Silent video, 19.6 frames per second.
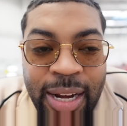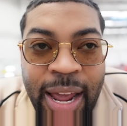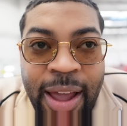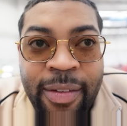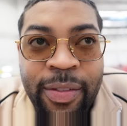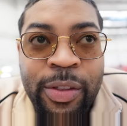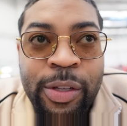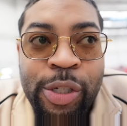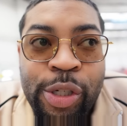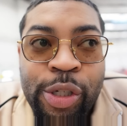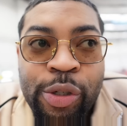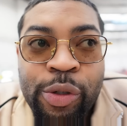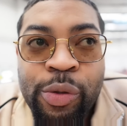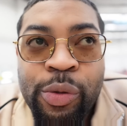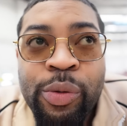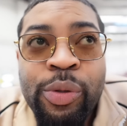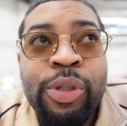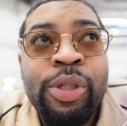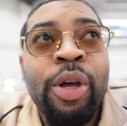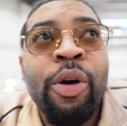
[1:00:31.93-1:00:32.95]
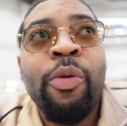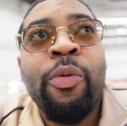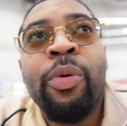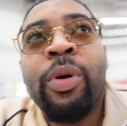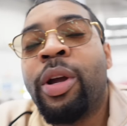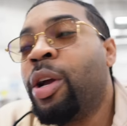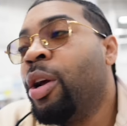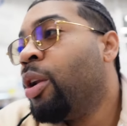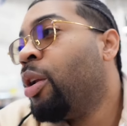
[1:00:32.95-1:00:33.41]
have the shoes, so
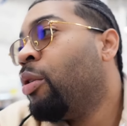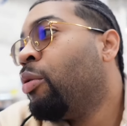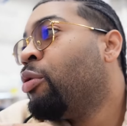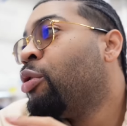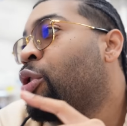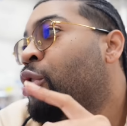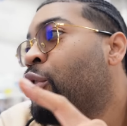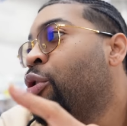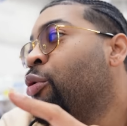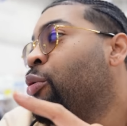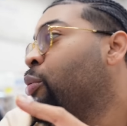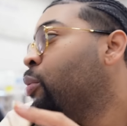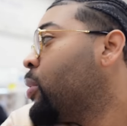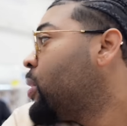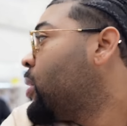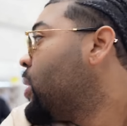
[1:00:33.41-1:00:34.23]
we're good on the shoes.